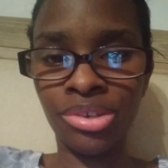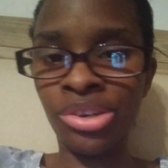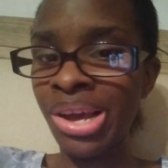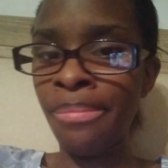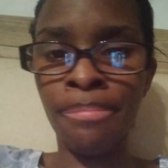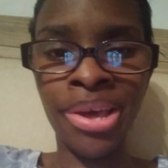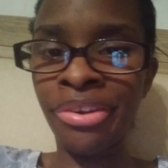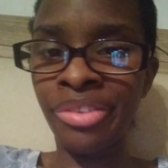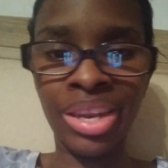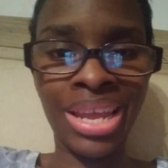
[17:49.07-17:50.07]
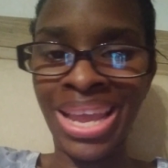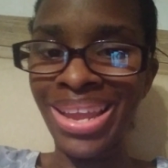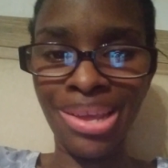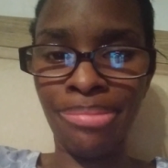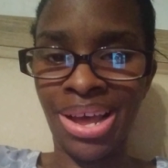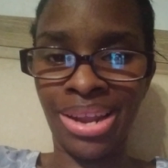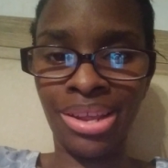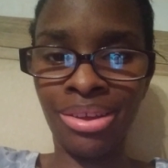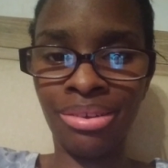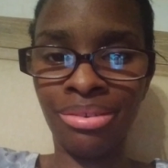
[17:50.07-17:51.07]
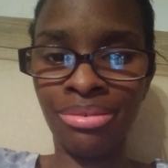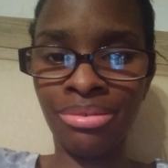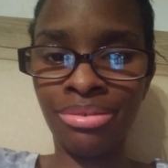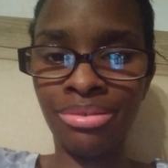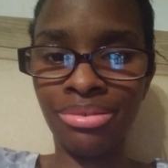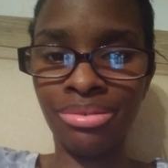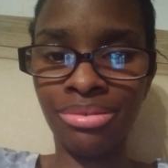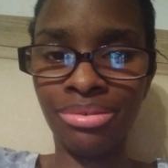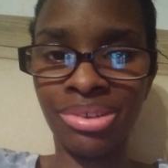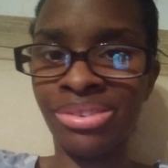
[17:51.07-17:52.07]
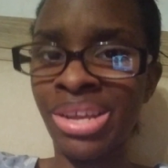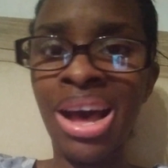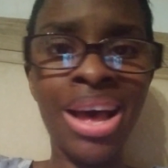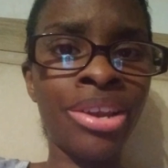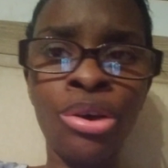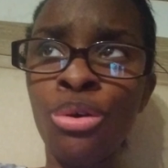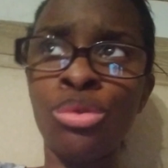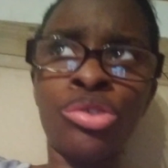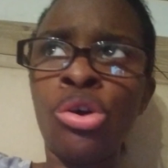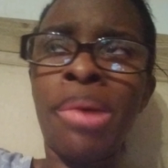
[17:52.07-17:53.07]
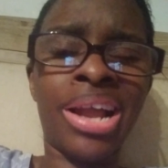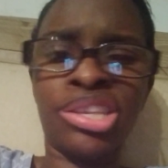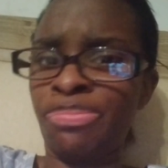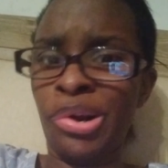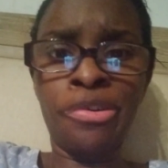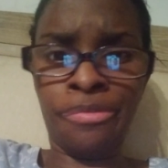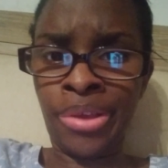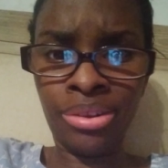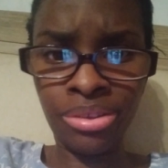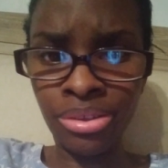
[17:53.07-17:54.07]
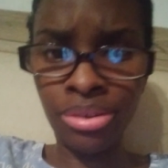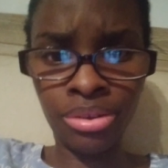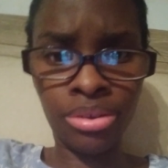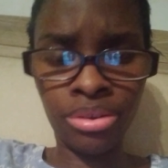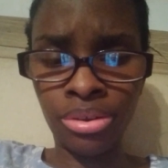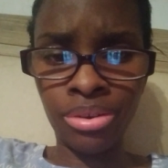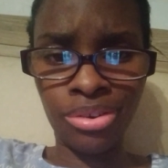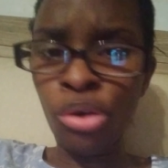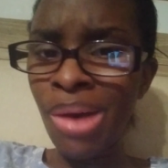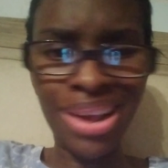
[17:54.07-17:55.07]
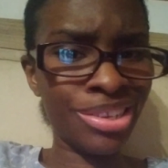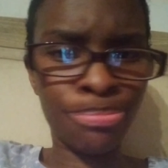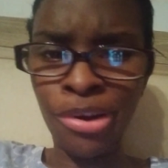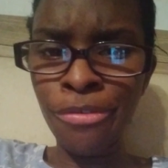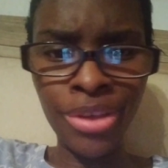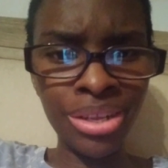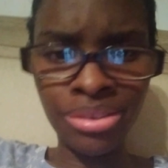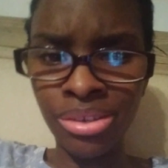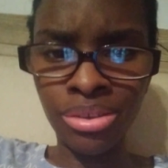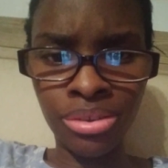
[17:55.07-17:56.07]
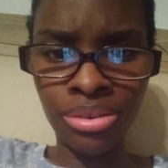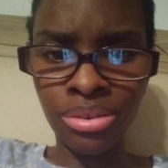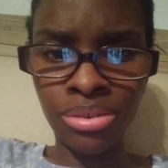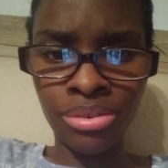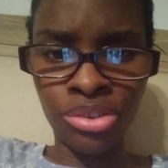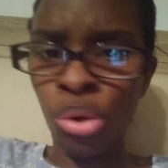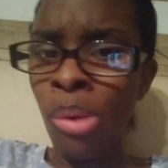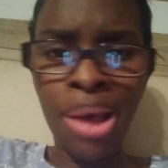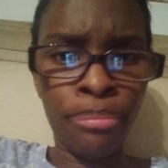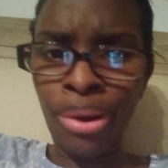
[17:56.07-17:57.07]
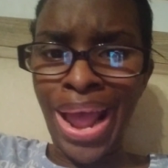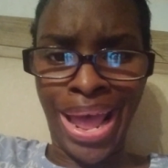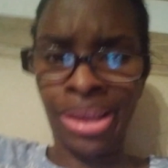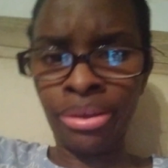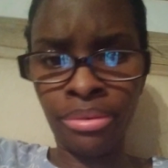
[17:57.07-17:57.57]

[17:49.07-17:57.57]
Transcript: You're not better than anybody. Because God knows nobody's perfect. Nobody's perfect. So why brag?